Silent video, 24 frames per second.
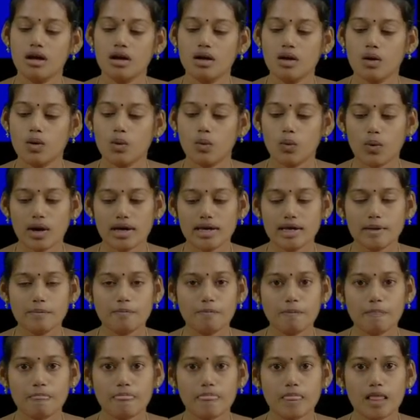Why?
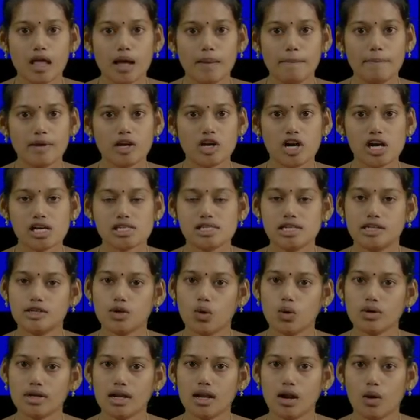Because the
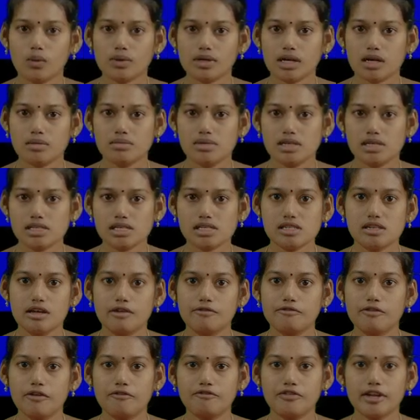total outcome is
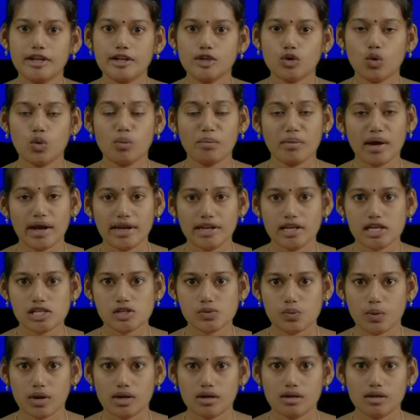52
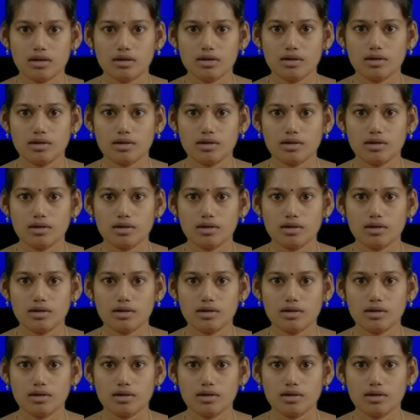minus 1.